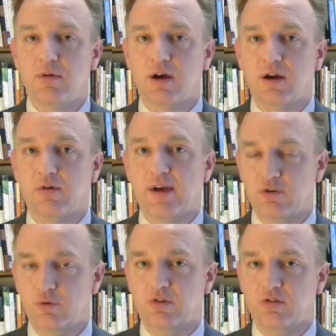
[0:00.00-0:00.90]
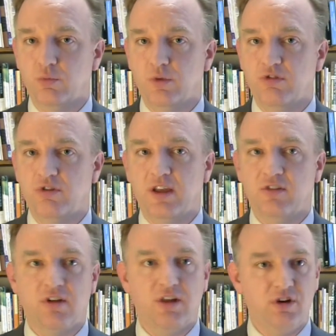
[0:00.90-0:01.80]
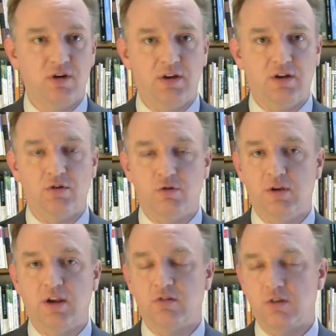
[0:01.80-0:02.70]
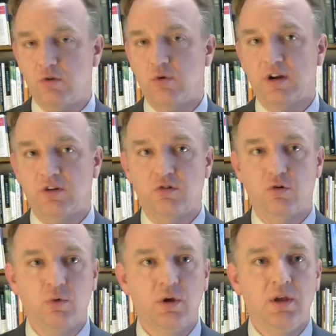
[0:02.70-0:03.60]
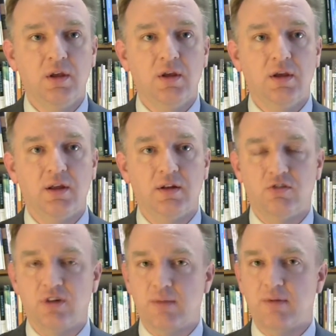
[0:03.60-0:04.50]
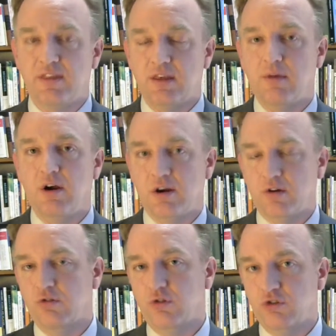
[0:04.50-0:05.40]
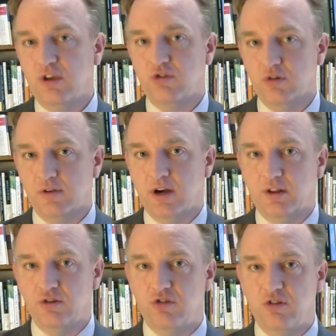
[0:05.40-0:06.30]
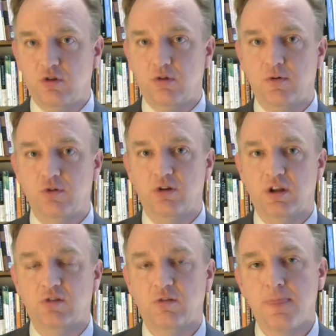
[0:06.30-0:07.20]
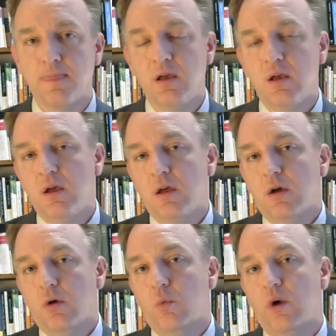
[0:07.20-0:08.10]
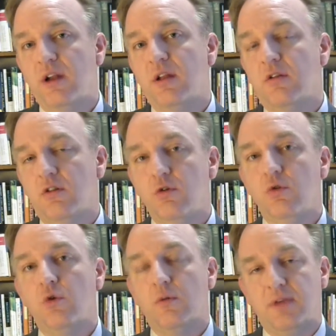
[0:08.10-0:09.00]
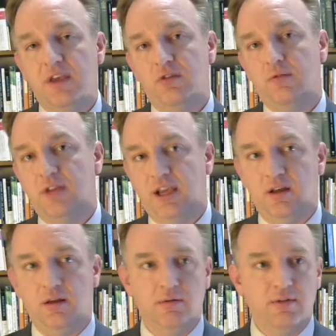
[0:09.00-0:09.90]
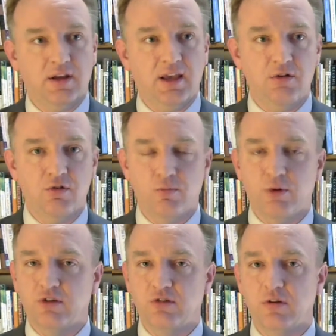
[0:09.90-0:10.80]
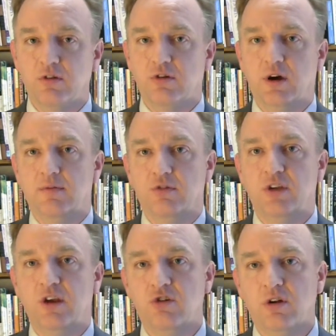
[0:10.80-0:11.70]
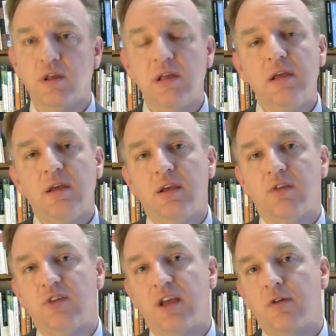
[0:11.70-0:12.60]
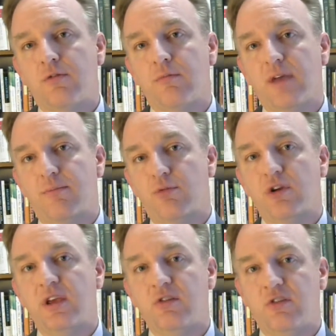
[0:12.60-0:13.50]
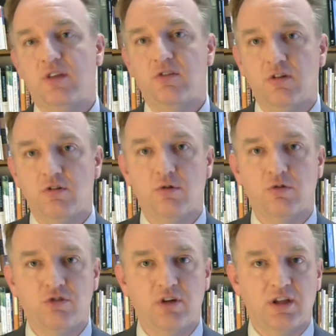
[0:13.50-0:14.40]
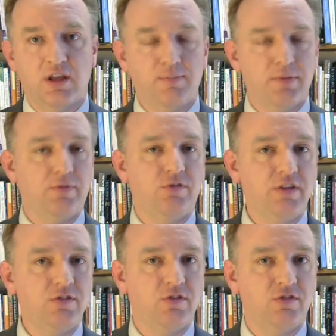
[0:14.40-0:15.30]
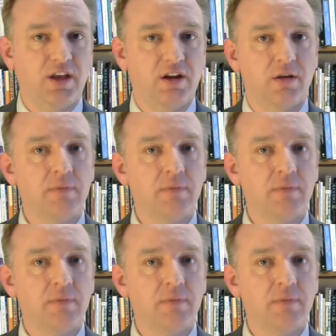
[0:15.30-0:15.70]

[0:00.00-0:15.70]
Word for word: graduates with science and engineering degrees, according to a study by the American Association of Colleges and Universities. One new piece of data that Anders brings to this conversation is data from a Brookings Institute study of census data.